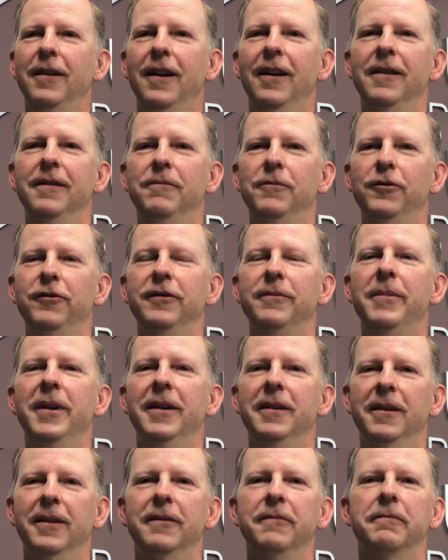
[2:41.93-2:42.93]
um, who's
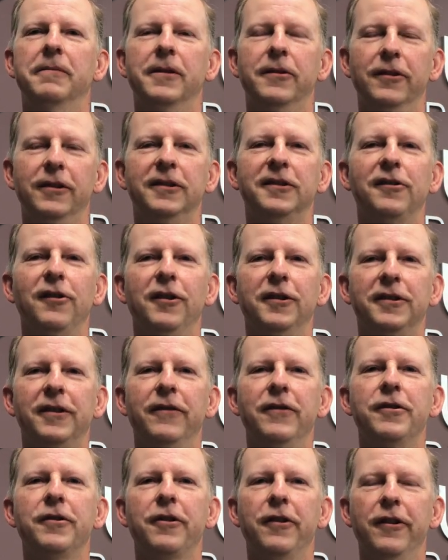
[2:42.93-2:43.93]
been a good source
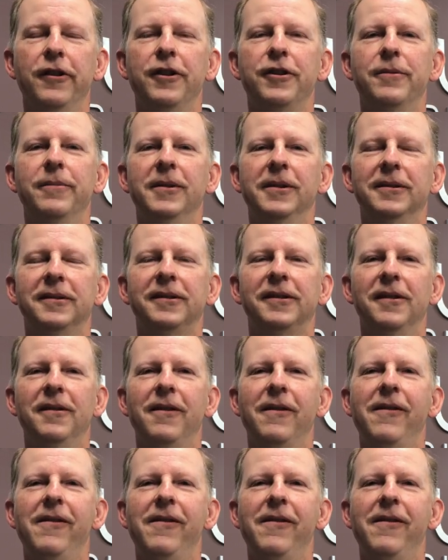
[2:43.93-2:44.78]
of encouragement. So.